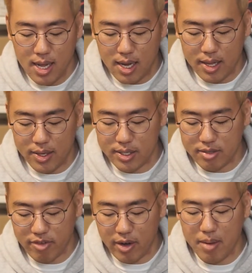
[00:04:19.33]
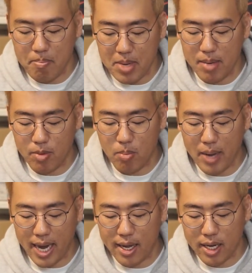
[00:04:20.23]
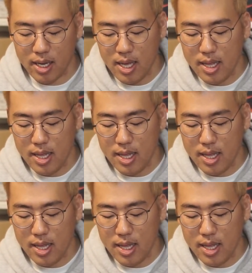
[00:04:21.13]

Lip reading: There is very minimal padding.